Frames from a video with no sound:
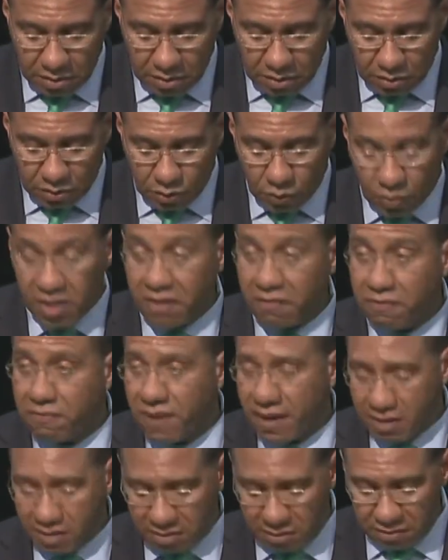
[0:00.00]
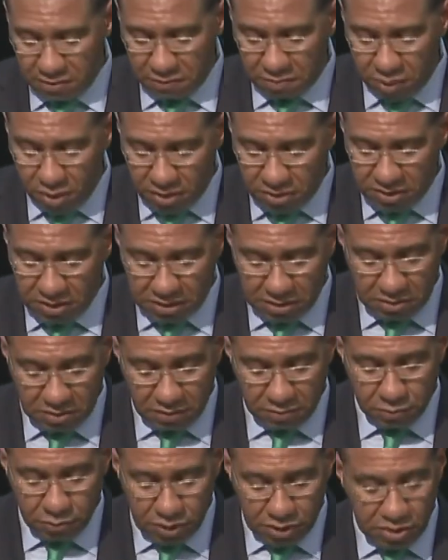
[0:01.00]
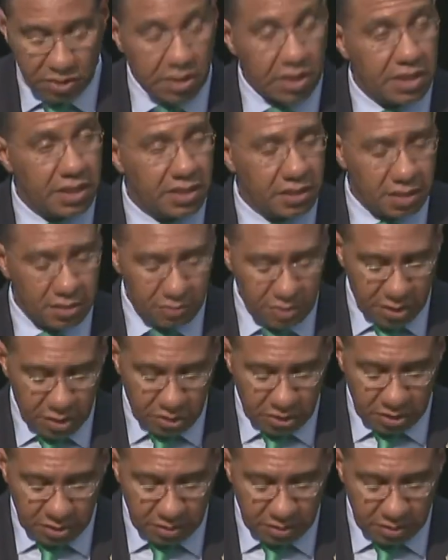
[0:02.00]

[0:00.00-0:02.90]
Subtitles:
to an effective process of regional integration